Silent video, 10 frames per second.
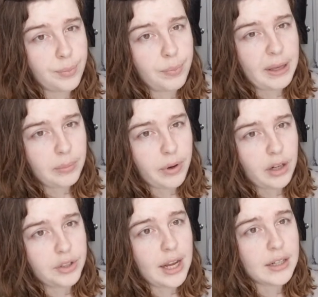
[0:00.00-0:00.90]
big
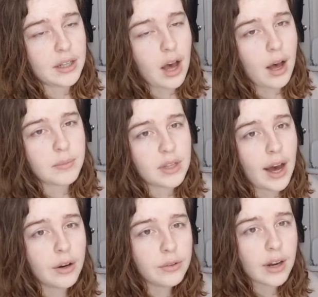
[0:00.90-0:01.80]
project comes
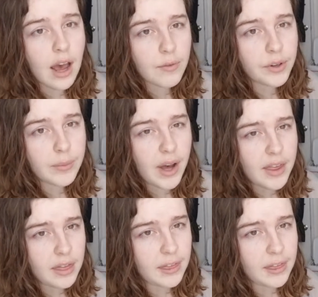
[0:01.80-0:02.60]
out every month.